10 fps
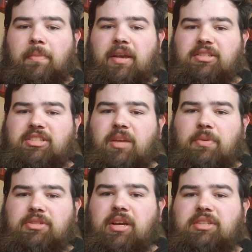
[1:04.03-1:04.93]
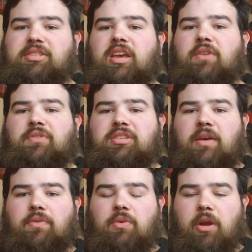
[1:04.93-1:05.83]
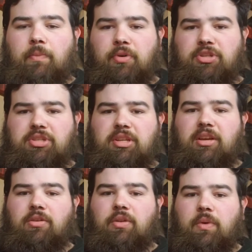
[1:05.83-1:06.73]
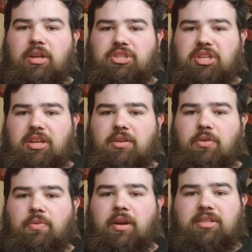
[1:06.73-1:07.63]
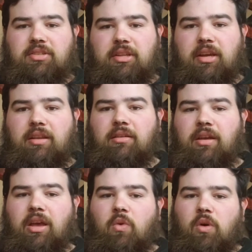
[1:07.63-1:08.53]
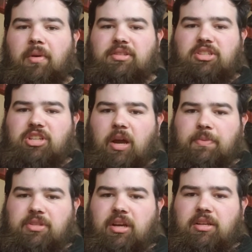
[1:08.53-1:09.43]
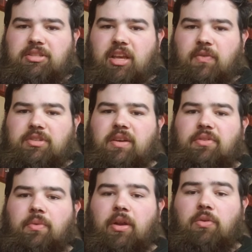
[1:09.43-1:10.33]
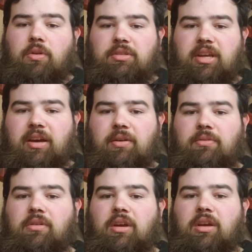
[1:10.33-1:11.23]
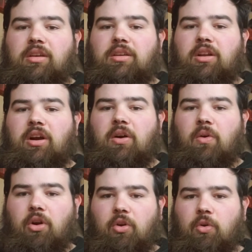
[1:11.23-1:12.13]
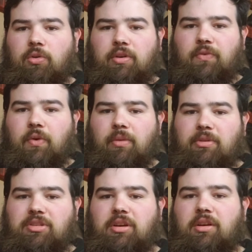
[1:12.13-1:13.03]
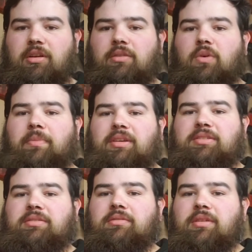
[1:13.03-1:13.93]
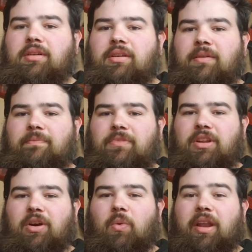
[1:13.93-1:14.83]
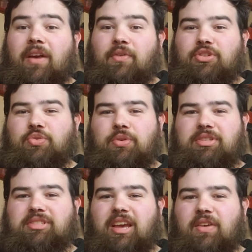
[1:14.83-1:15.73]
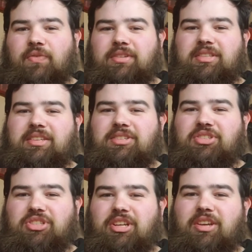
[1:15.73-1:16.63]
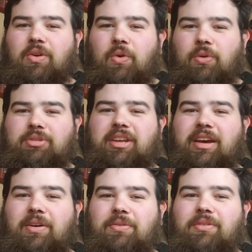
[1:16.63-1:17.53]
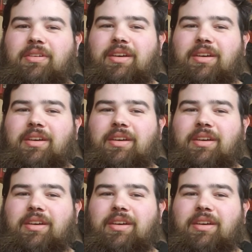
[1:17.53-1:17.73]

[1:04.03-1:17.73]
makes a table saw safe is having the right push stick or the right jig or the right sled. What makes a chop saw safe is having the right hold down, or holder for the material. What makes, whatever tool safe is this jig, hold down,